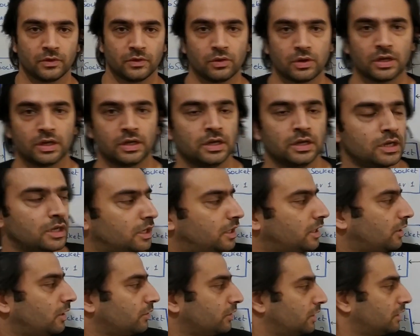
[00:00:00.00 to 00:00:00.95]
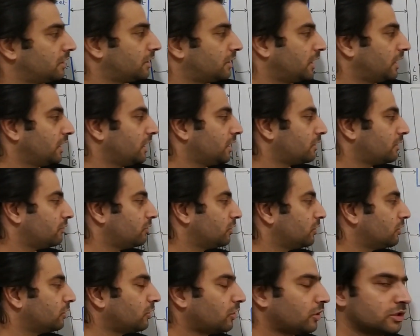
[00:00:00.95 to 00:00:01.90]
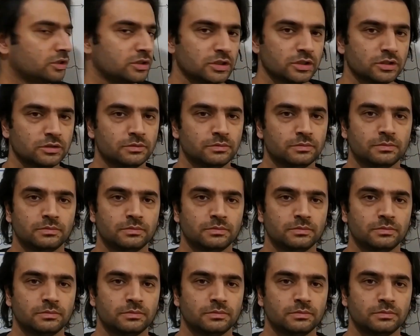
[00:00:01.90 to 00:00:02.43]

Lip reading: Okay. Now this Redis would not just